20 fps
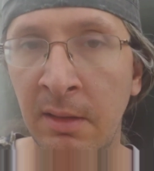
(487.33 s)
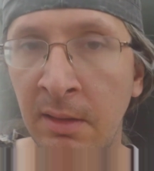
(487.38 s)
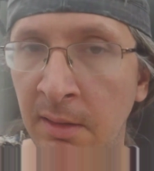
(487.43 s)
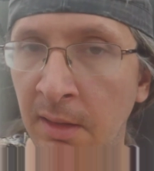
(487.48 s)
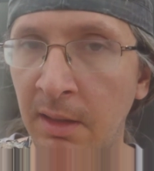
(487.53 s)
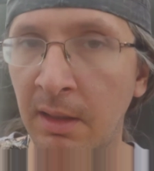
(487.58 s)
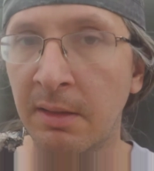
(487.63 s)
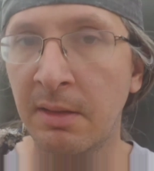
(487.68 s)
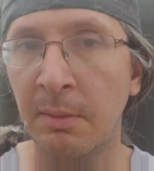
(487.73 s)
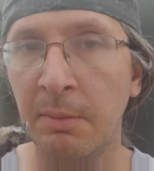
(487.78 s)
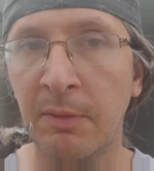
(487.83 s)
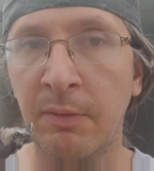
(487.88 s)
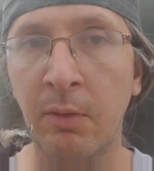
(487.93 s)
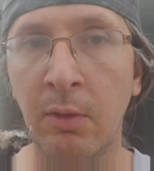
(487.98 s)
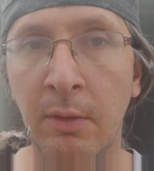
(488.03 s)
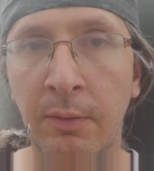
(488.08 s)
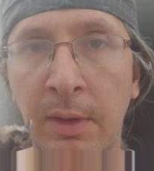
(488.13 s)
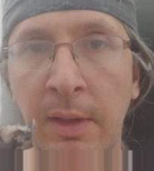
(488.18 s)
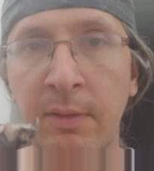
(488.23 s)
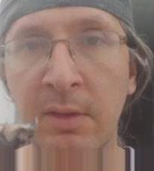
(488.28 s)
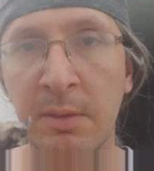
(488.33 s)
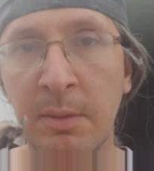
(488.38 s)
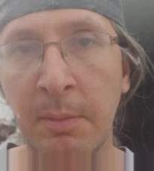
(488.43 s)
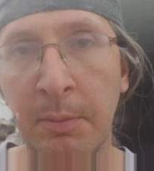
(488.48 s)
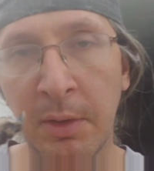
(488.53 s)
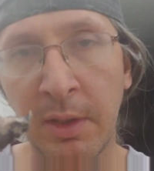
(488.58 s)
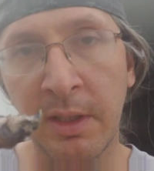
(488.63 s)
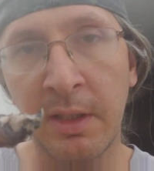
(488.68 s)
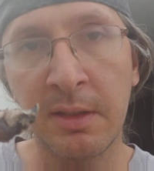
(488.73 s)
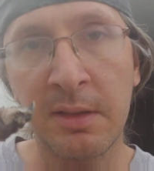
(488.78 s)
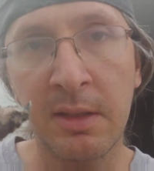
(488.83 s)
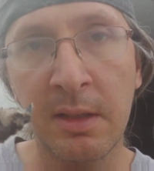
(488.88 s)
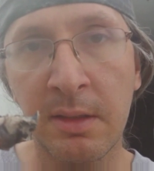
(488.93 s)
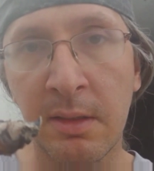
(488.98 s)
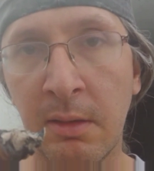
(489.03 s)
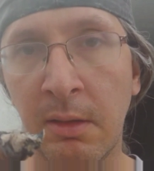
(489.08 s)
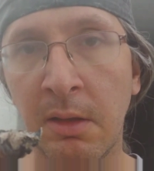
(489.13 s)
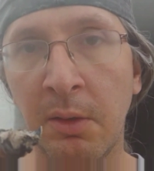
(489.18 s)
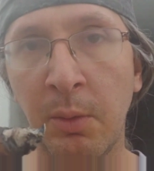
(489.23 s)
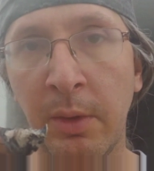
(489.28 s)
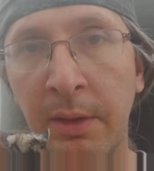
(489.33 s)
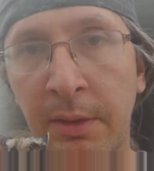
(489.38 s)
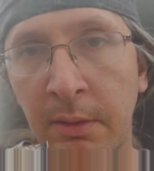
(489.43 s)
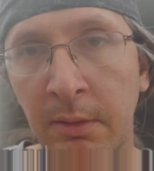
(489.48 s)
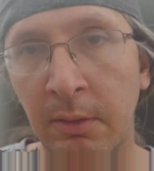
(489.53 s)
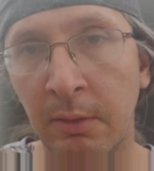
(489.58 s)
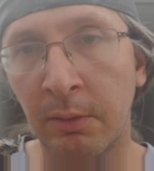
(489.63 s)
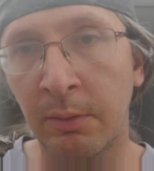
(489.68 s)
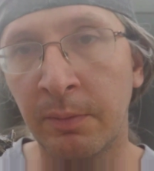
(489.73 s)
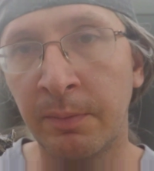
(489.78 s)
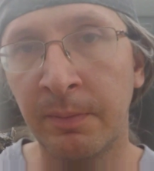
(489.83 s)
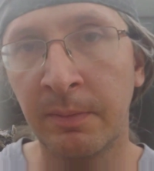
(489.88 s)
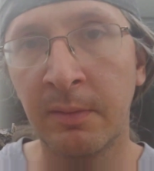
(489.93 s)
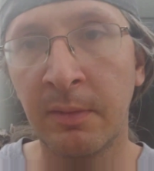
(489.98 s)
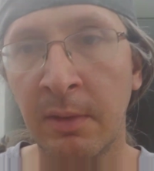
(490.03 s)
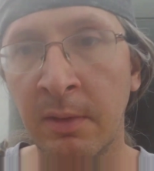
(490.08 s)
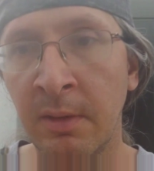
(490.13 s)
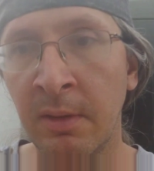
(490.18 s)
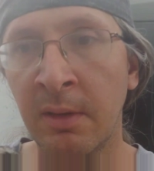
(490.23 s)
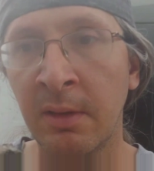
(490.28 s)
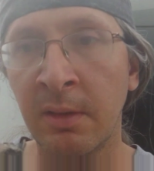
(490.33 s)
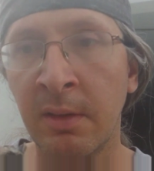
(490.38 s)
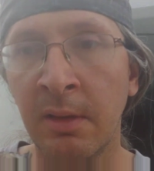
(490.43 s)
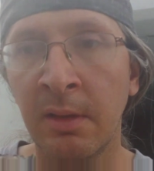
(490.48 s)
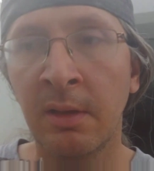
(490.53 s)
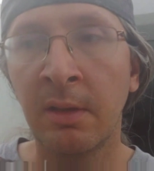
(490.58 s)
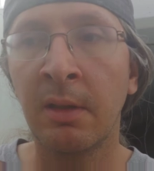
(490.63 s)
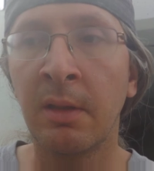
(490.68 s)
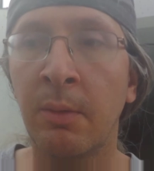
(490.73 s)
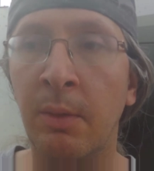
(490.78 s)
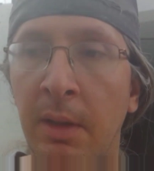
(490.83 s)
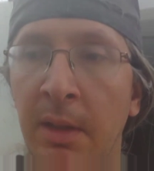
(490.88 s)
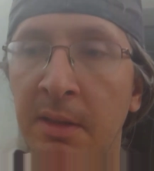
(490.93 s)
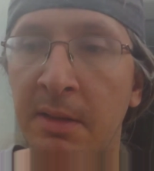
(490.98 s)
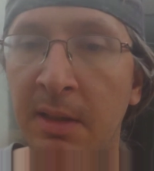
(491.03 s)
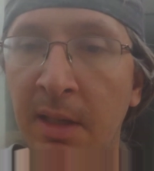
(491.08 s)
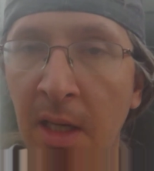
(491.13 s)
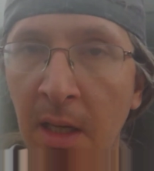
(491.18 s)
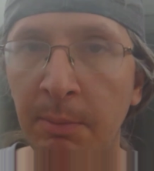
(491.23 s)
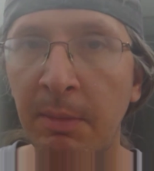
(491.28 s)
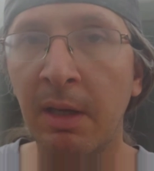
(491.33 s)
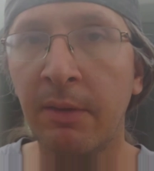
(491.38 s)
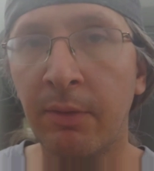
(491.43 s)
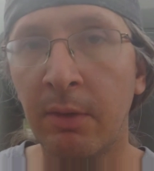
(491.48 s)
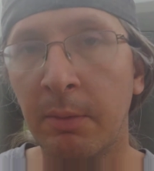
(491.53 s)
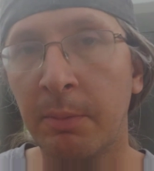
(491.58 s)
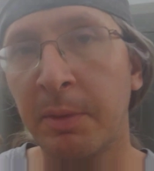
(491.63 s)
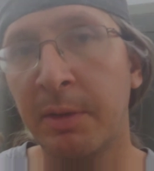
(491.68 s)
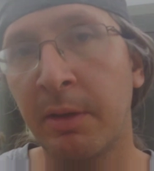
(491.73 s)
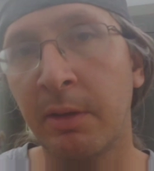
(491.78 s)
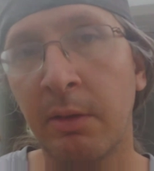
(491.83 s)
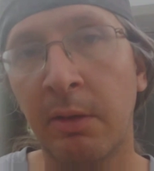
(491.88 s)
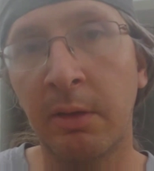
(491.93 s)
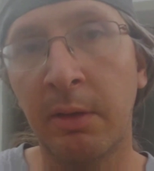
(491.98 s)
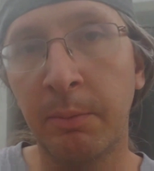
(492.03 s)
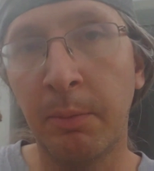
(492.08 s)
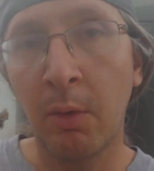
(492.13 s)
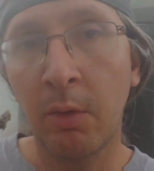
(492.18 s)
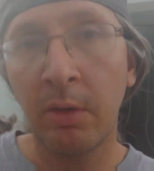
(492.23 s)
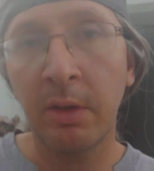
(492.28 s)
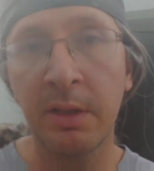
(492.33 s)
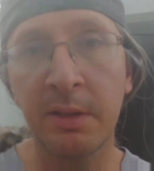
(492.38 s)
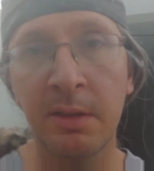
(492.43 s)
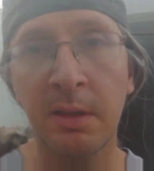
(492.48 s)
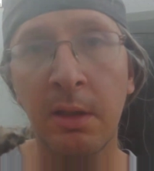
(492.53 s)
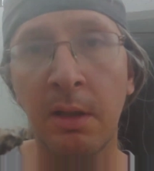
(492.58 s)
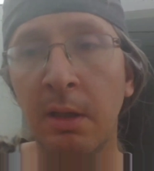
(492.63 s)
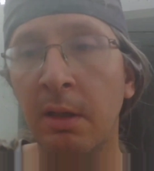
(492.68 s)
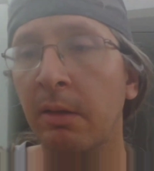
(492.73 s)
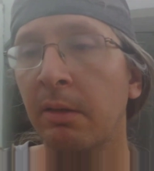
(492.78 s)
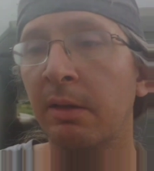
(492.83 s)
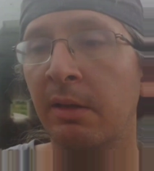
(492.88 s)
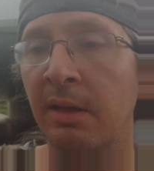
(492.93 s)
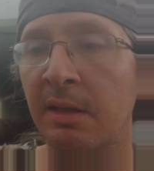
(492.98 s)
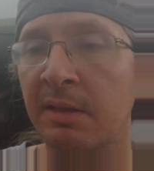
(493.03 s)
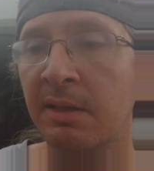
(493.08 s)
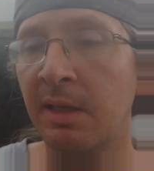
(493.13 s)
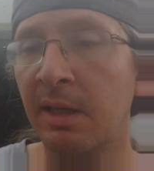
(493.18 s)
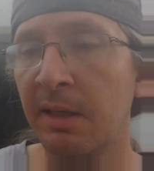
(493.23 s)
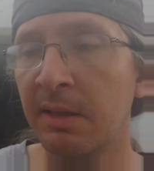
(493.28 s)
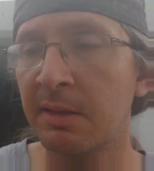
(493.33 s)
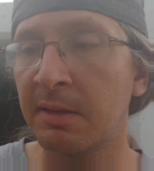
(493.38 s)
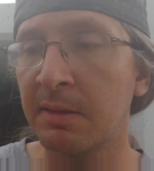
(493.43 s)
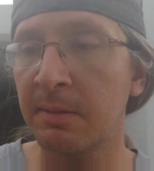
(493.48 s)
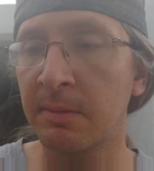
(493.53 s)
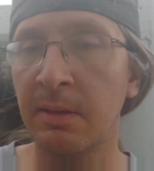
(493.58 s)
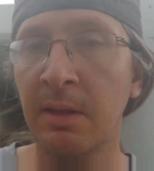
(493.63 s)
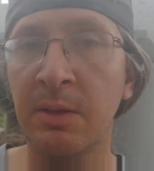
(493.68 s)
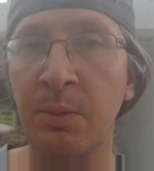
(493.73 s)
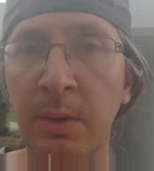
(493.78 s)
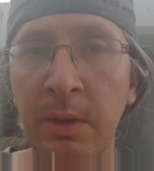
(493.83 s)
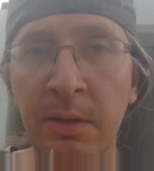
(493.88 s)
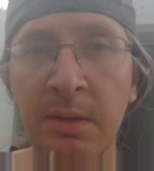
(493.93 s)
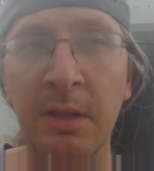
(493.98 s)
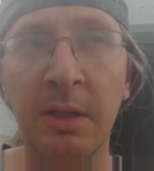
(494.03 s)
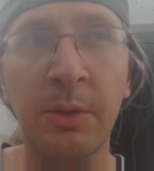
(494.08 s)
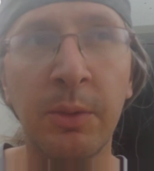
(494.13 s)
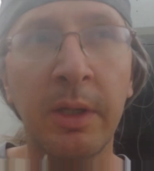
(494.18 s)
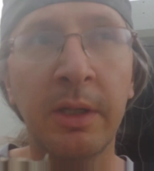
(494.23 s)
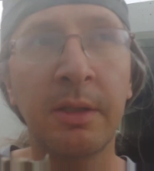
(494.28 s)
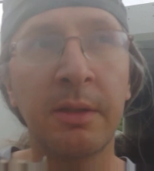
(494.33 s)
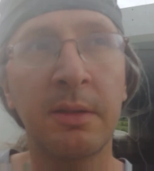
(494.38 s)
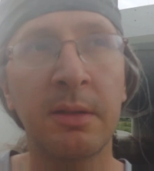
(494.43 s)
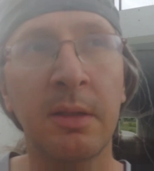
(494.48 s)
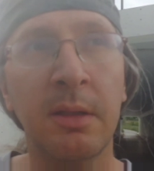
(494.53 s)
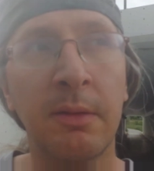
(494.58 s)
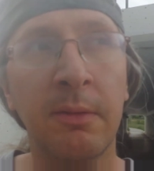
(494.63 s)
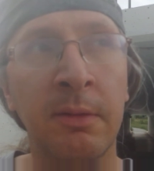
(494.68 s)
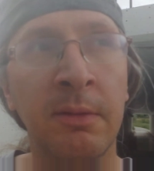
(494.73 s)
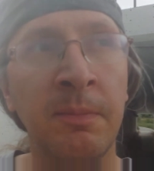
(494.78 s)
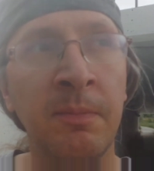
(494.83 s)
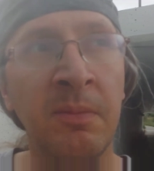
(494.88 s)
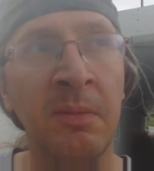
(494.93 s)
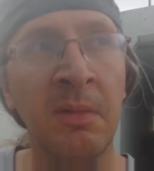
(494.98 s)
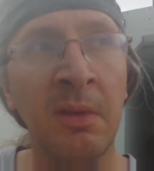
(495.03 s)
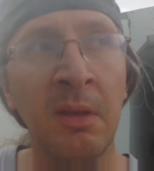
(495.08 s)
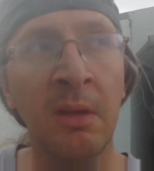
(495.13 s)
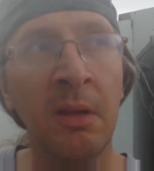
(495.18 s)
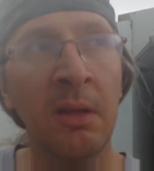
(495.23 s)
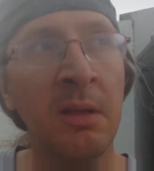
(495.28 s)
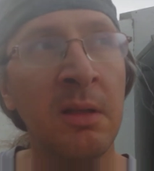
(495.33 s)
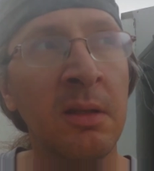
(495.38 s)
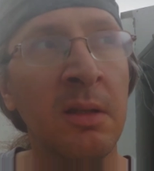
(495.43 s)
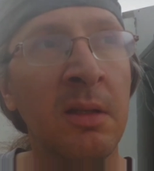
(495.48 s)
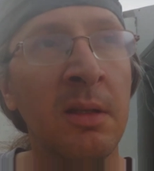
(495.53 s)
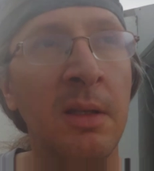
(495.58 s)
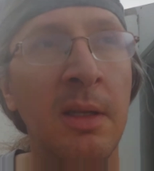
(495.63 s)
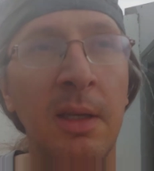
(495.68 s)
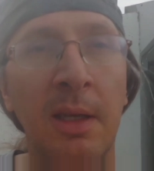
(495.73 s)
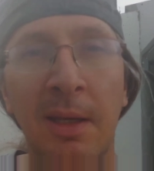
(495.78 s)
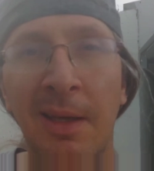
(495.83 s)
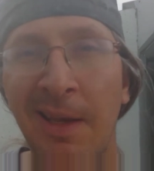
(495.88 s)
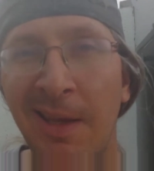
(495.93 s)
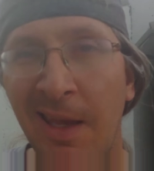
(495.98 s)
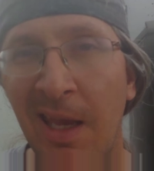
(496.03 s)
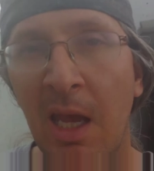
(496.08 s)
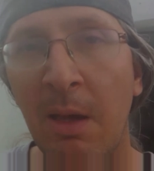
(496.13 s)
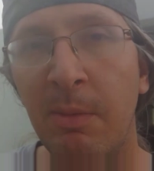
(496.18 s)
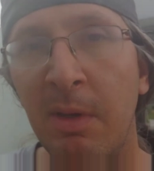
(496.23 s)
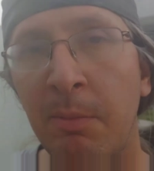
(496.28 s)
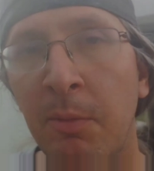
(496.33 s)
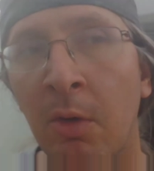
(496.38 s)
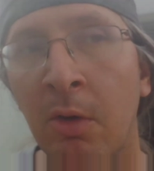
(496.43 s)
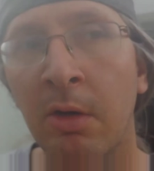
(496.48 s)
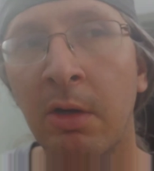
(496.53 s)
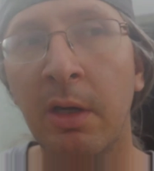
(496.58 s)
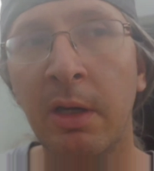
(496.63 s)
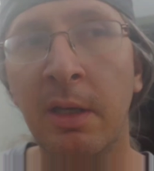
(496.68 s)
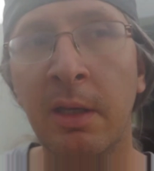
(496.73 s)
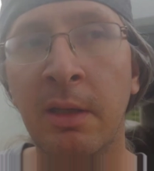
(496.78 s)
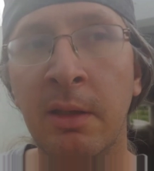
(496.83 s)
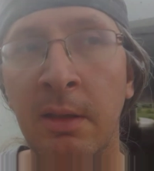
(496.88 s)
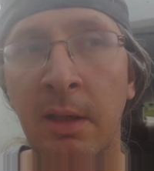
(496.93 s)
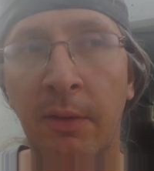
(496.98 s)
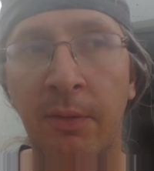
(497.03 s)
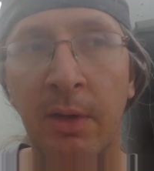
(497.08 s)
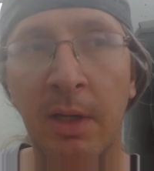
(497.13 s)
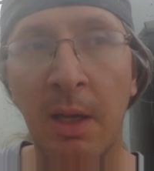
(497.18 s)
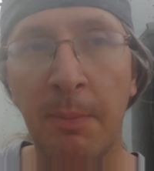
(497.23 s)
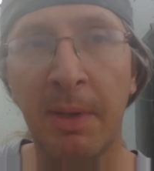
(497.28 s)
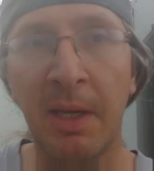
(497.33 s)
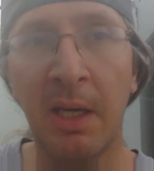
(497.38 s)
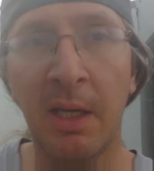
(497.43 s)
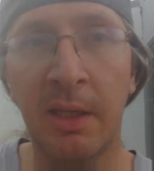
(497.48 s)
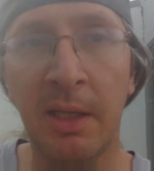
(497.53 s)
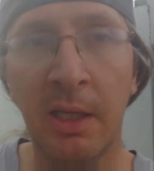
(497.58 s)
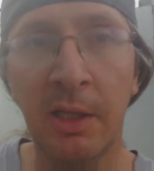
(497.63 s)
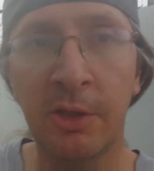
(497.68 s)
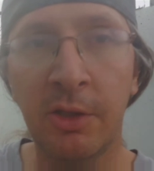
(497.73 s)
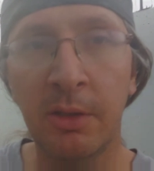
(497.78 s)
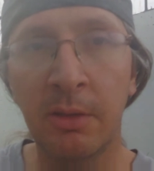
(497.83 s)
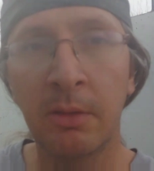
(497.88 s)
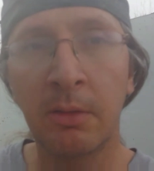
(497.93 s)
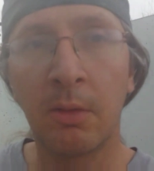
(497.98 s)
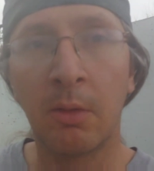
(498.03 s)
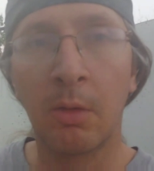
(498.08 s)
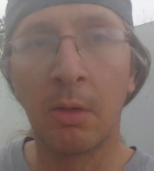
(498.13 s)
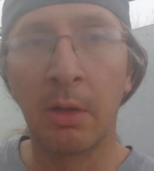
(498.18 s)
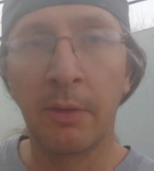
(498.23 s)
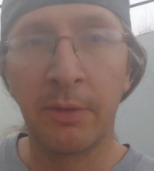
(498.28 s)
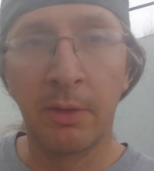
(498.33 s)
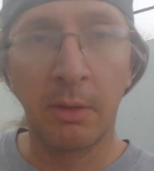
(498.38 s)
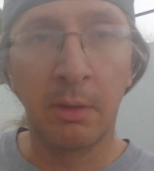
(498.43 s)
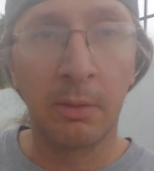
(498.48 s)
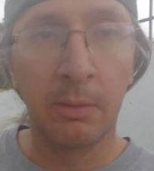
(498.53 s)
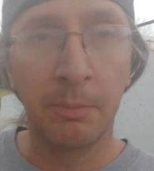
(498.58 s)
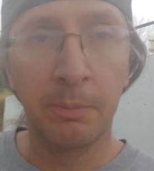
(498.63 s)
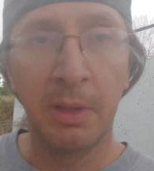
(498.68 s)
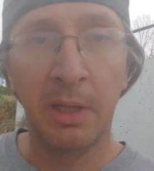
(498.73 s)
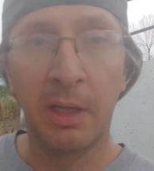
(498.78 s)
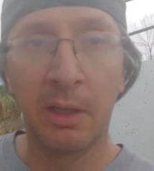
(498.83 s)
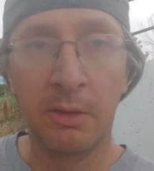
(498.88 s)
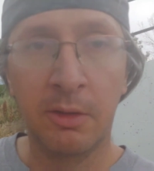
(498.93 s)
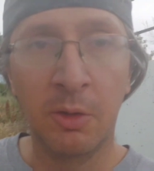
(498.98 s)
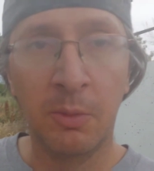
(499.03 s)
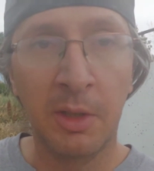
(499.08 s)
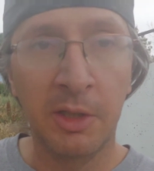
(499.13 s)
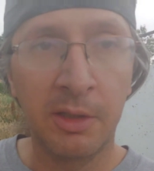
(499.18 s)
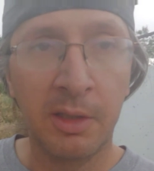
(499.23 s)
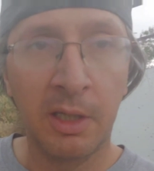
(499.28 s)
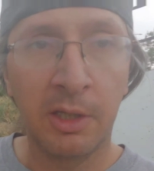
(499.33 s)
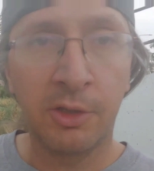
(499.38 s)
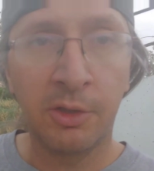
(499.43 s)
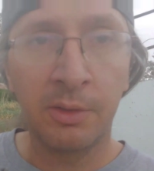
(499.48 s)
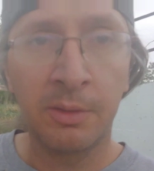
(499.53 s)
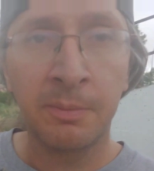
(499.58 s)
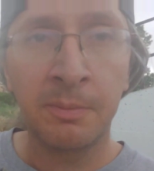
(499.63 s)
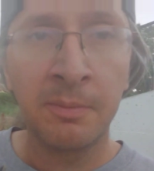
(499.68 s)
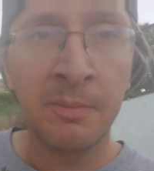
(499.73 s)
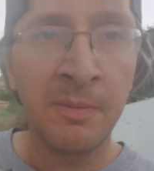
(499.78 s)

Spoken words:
like I said before, flavors have been pretty consistent all the way through. While this can make for a particularly boring cigar, in this case, it's one of those situations of it can be boring if you're not paying attention or if you're paying too much attention.